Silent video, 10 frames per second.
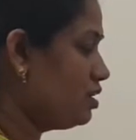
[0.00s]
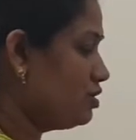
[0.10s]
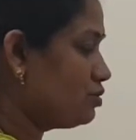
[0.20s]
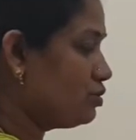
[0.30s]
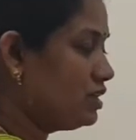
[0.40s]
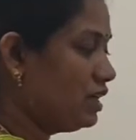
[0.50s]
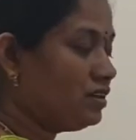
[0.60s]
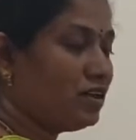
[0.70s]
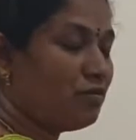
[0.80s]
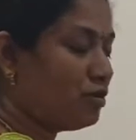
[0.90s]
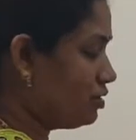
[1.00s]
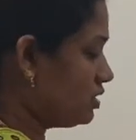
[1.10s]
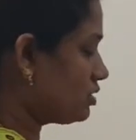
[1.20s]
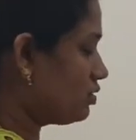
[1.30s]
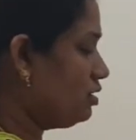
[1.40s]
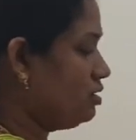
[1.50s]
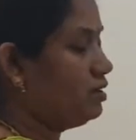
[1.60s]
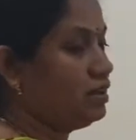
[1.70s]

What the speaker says: So that amount is called